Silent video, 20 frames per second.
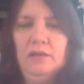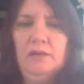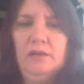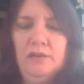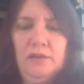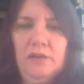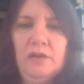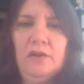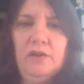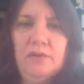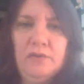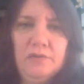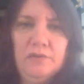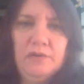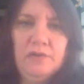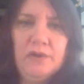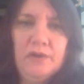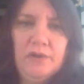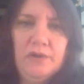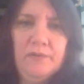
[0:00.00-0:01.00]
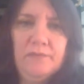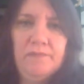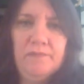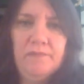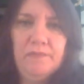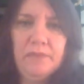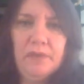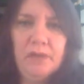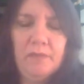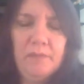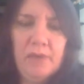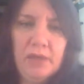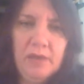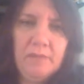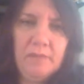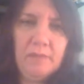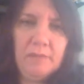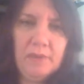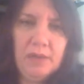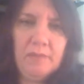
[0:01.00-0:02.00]
You know, so I
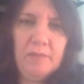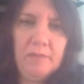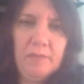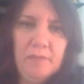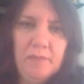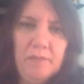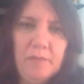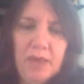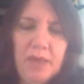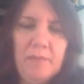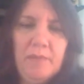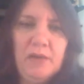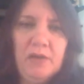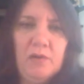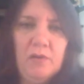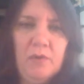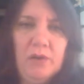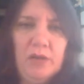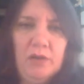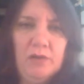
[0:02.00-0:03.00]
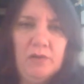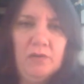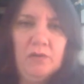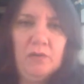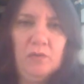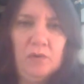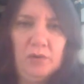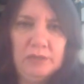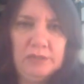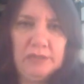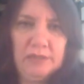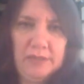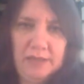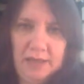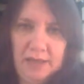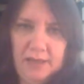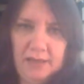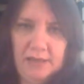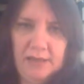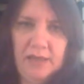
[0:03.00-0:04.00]
may be going on to
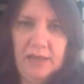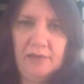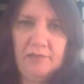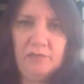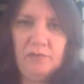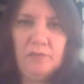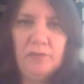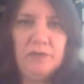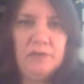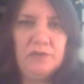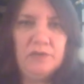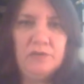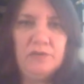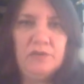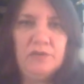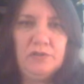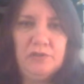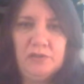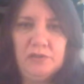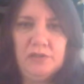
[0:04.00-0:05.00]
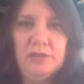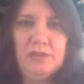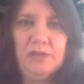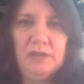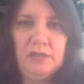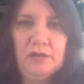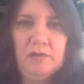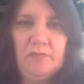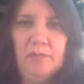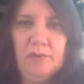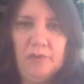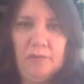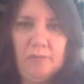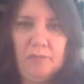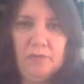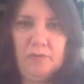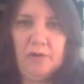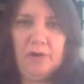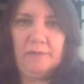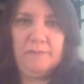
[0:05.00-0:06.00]
that. I have to research it just a little bit
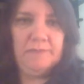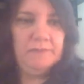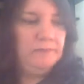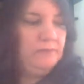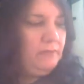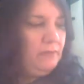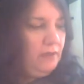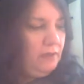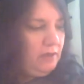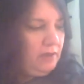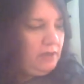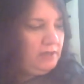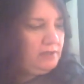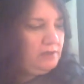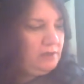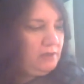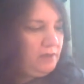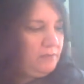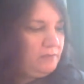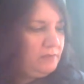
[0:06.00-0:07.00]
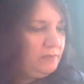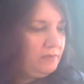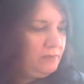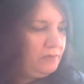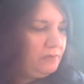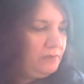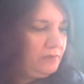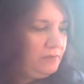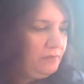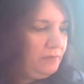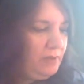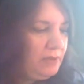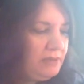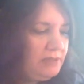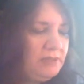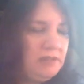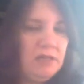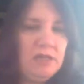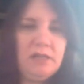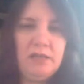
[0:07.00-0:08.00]
more. My
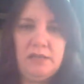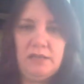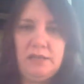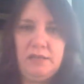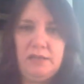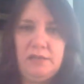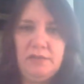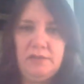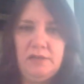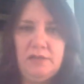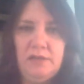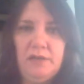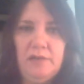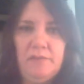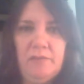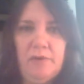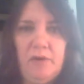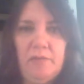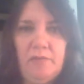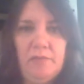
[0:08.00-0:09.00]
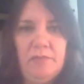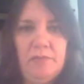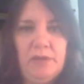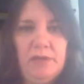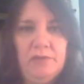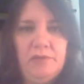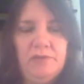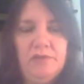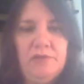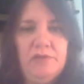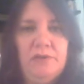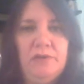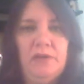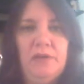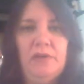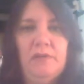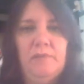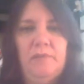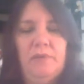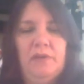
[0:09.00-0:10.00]
son is a ballroom dancer
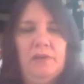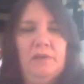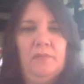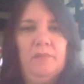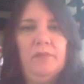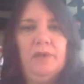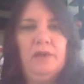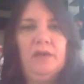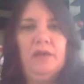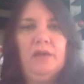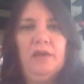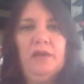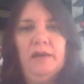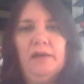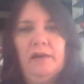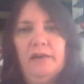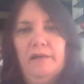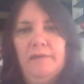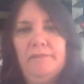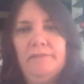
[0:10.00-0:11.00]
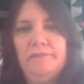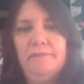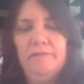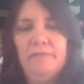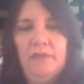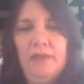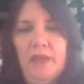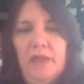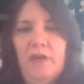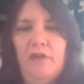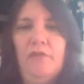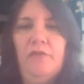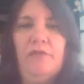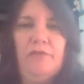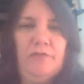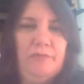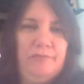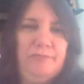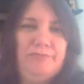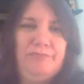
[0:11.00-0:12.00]
and in a big
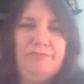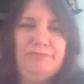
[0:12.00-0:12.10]
health